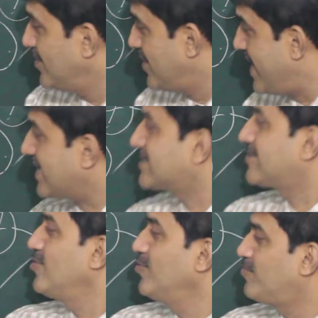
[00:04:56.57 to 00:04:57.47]

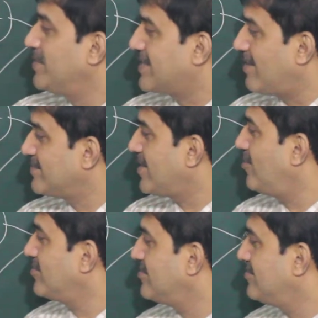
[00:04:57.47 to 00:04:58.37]
Next loop it comes
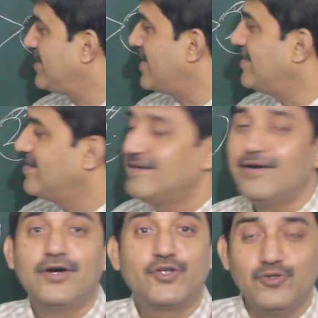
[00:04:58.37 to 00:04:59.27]
out, then
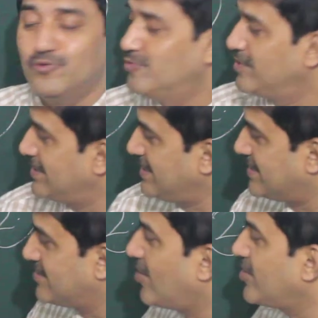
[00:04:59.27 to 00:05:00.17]
2.
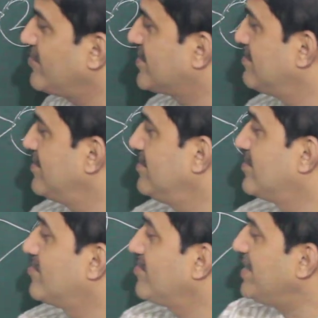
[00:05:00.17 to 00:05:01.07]
not divisible,
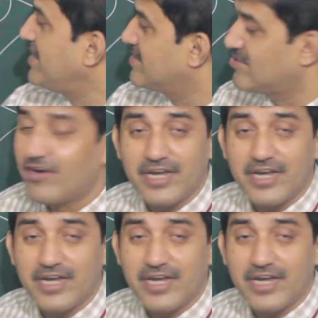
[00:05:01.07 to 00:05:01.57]
3 it is not